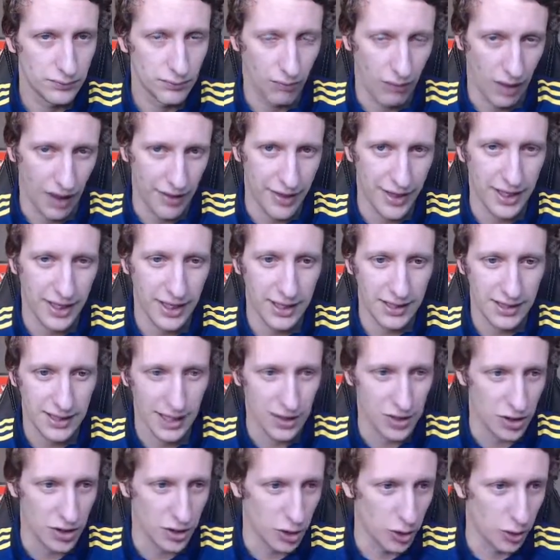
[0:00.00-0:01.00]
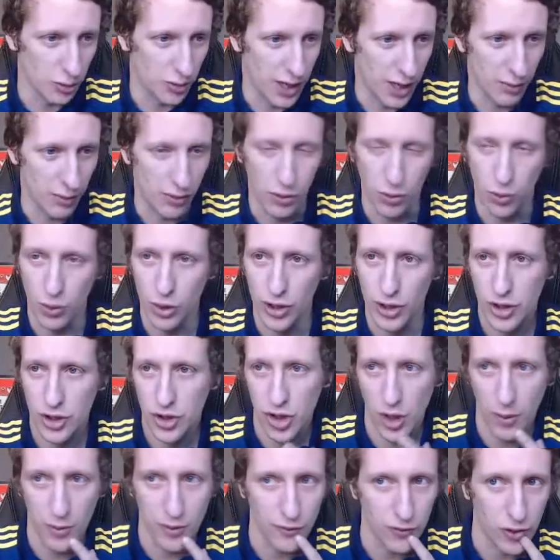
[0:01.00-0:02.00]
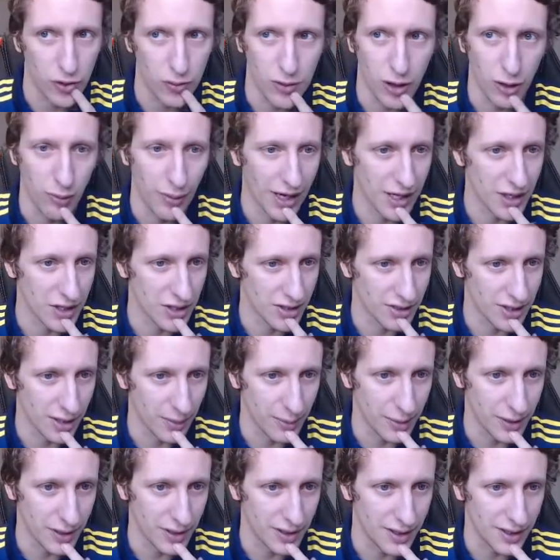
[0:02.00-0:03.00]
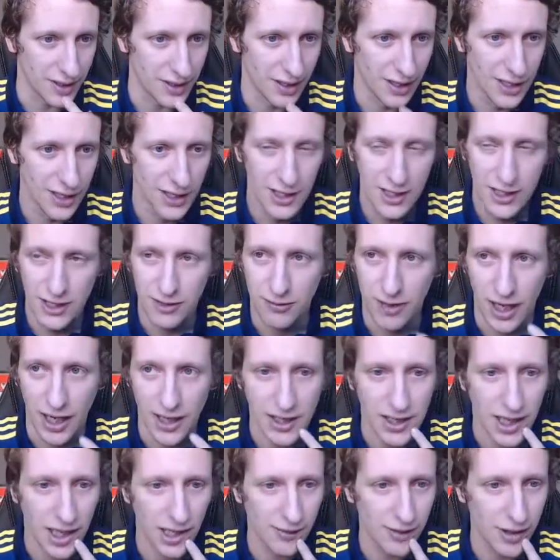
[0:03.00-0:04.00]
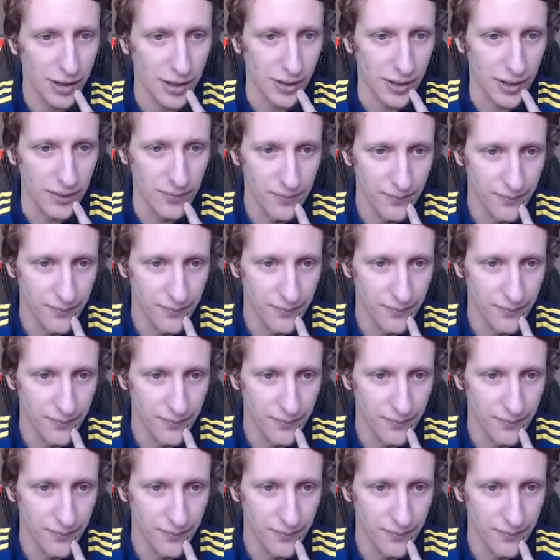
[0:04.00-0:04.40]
I think it's actually up there with the worst job in Football Manager, set pieces. Right, Calvert-Lewin.